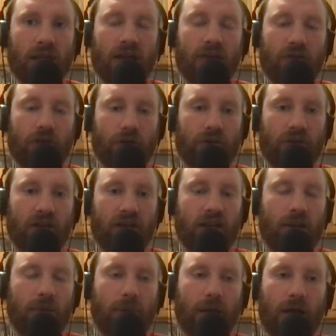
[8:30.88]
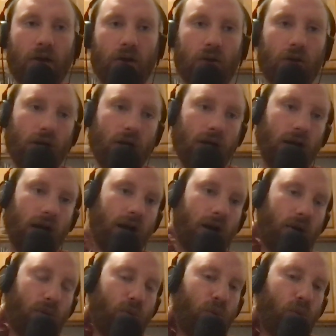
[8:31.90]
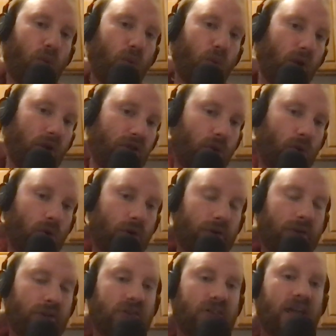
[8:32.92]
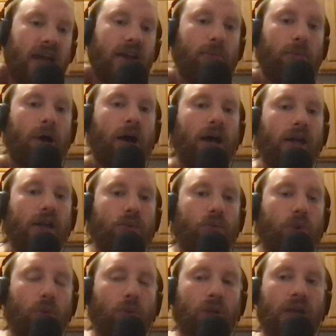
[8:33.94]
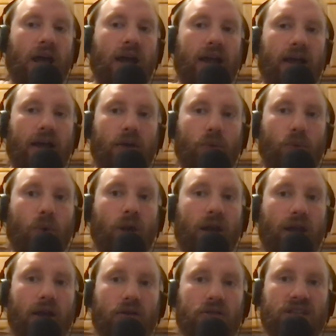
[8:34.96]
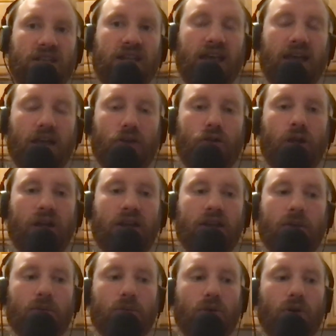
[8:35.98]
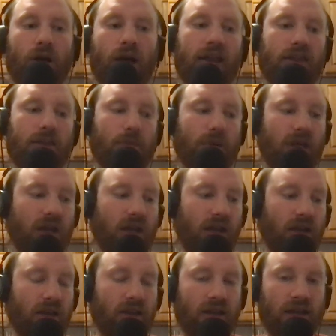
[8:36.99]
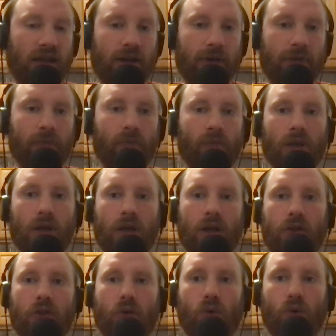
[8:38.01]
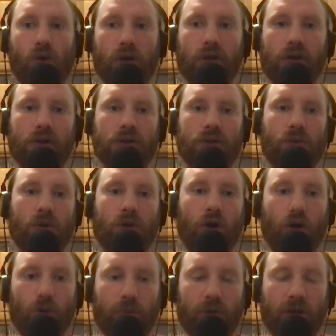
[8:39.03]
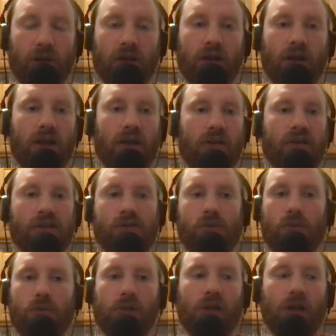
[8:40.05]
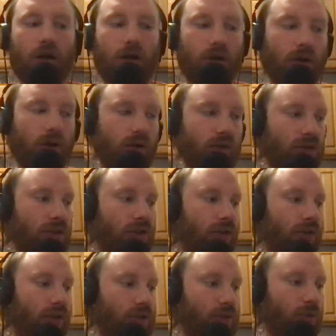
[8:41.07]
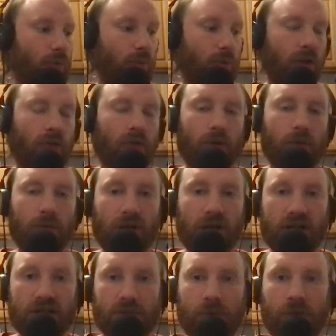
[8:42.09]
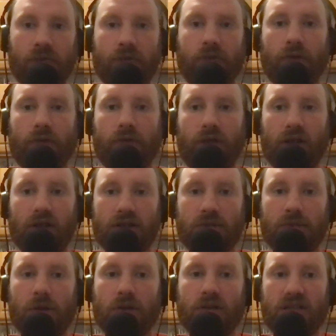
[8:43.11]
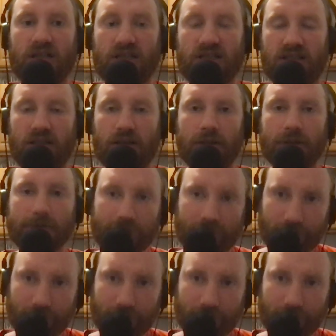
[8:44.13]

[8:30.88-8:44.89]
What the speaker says: if you're thinking about what the Orioles had in mind when went out to get Craig Kimbrel at the beginning of the year, the Orioles were hoping this would be our closer, this would be the replacement for Felix Bautista,